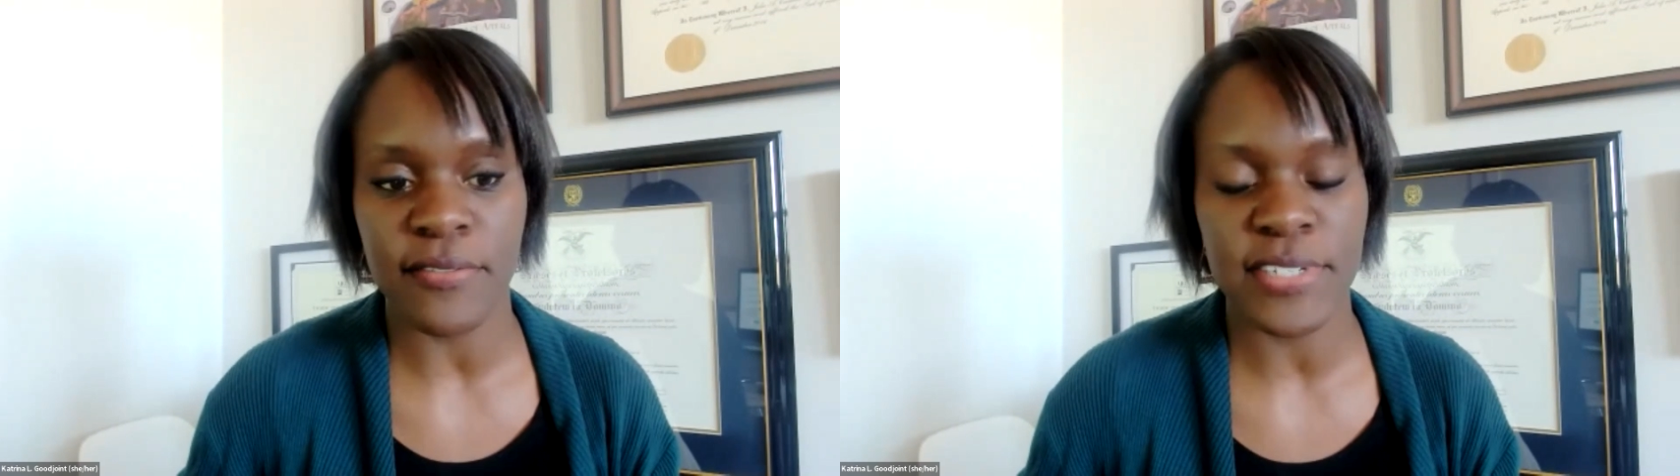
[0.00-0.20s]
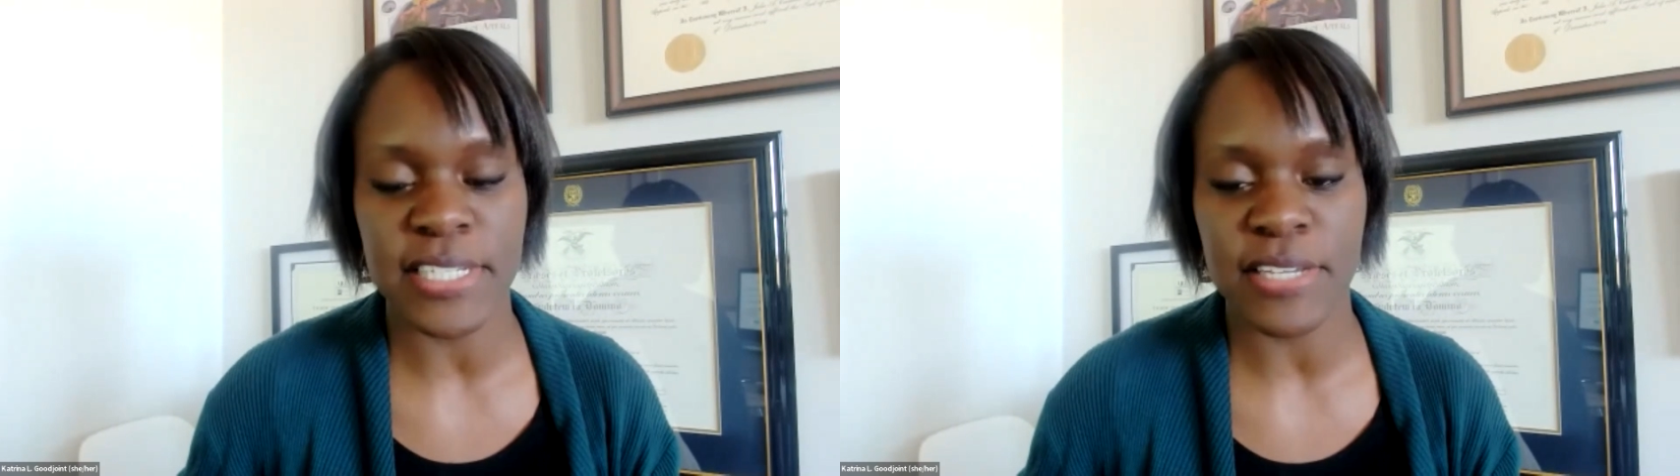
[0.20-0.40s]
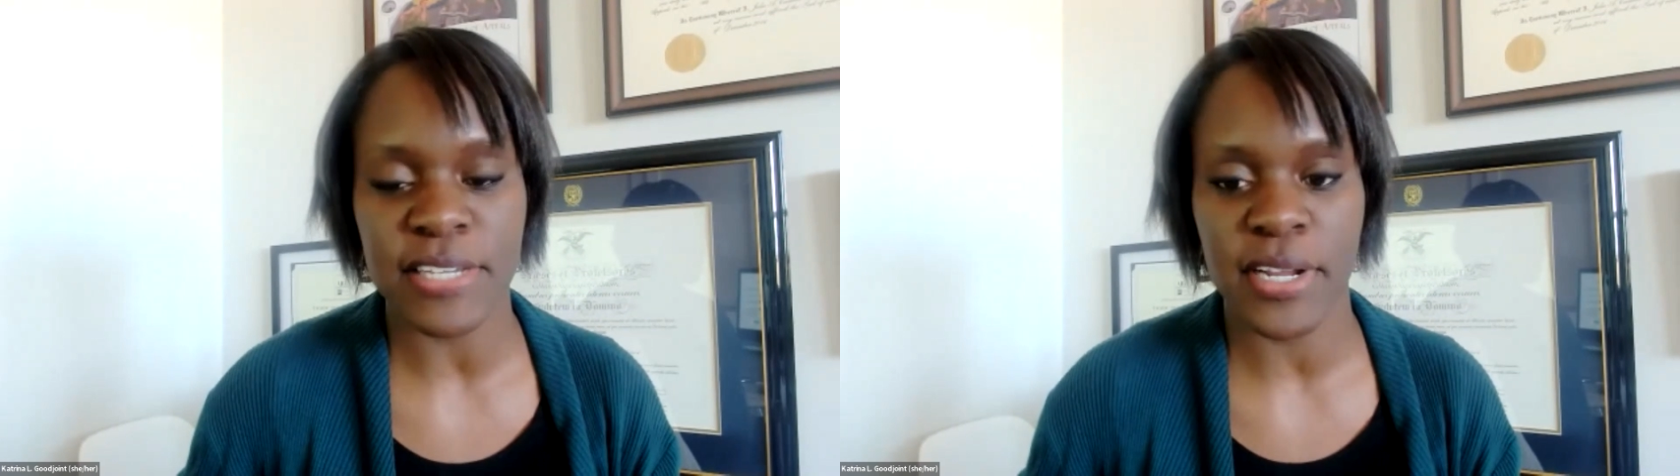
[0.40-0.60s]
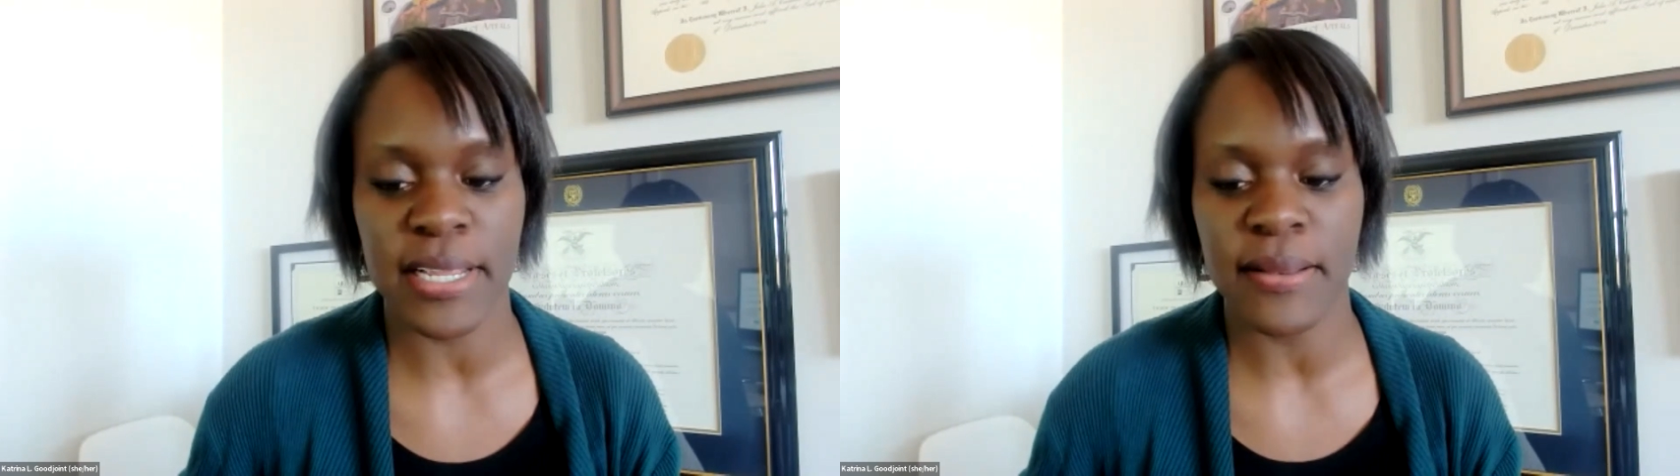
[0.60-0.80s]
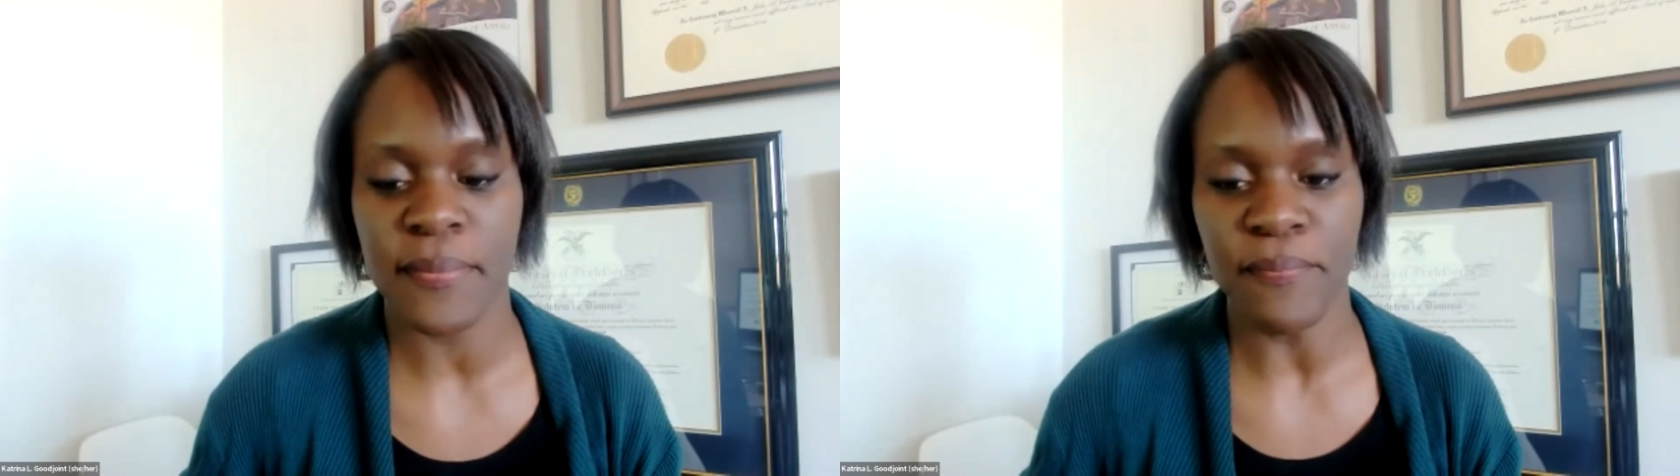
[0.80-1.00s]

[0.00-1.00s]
of different